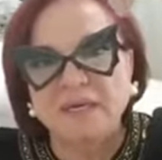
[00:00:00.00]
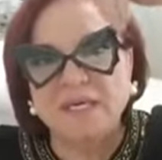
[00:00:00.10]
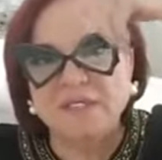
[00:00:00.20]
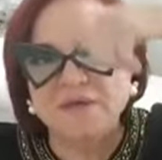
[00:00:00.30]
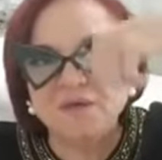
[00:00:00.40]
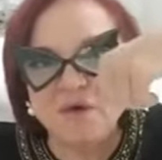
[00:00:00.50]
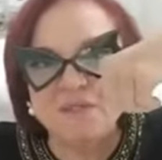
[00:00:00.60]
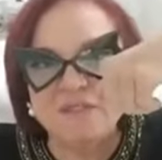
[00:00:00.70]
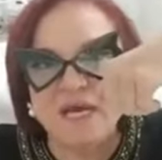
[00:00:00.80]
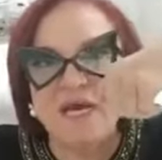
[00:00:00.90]
it
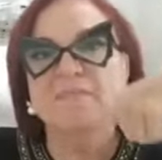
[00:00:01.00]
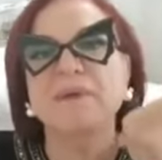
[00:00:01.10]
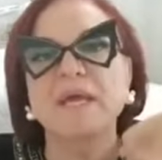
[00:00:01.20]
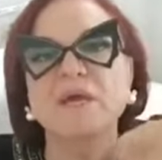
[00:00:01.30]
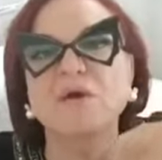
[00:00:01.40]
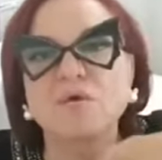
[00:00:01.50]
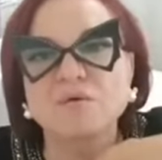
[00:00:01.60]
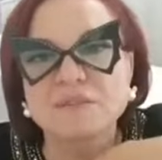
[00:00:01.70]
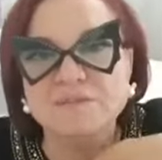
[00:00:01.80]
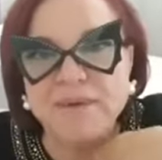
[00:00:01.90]
curls up and
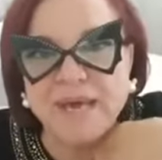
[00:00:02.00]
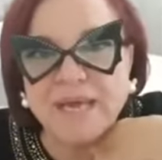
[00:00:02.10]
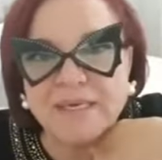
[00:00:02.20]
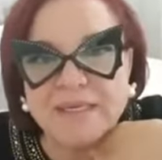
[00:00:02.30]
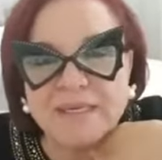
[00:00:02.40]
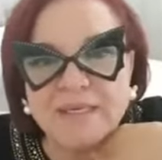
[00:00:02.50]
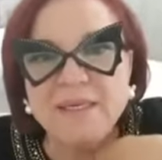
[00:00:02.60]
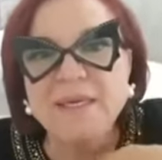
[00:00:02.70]
goes back